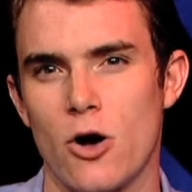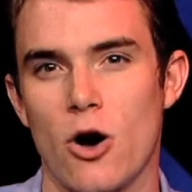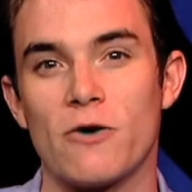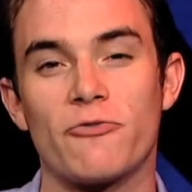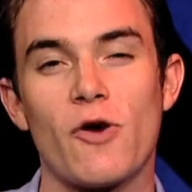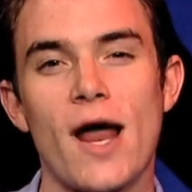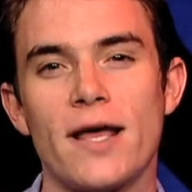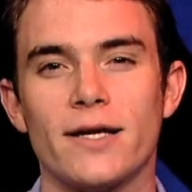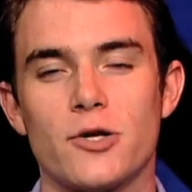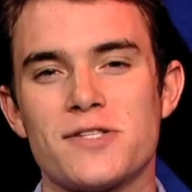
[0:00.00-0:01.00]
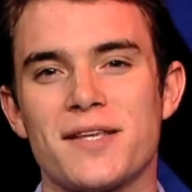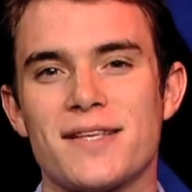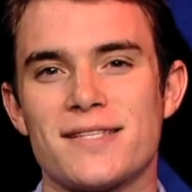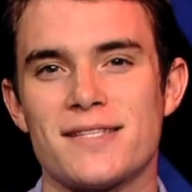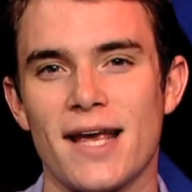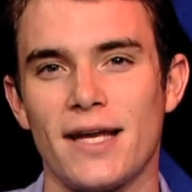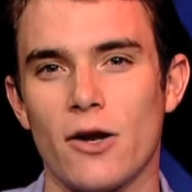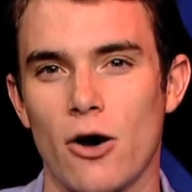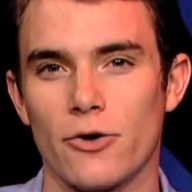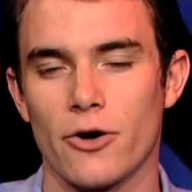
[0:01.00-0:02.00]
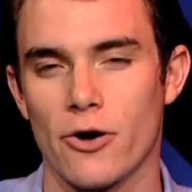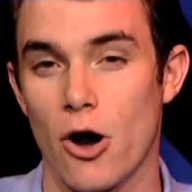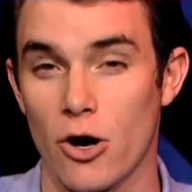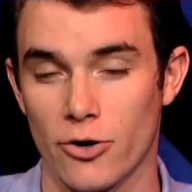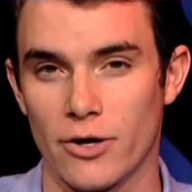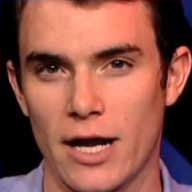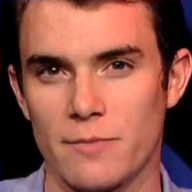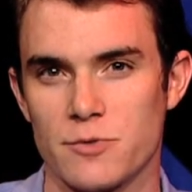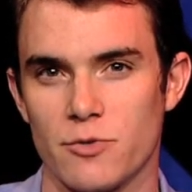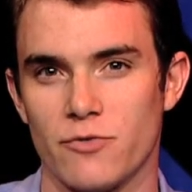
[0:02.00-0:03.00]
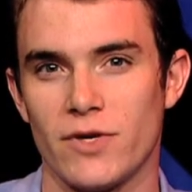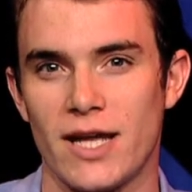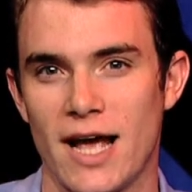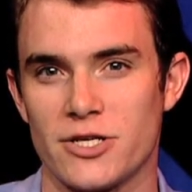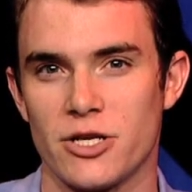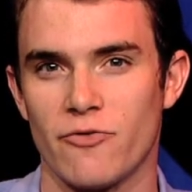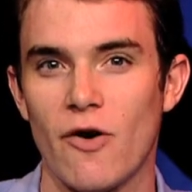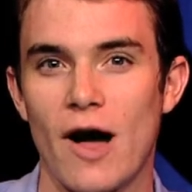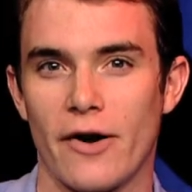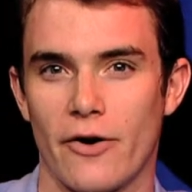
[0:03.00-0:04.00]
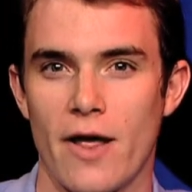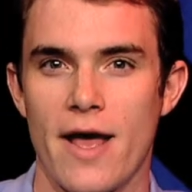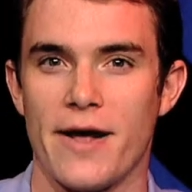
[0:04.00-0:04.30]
On Friday, go see the second Hunger Games movie, Catching Fire.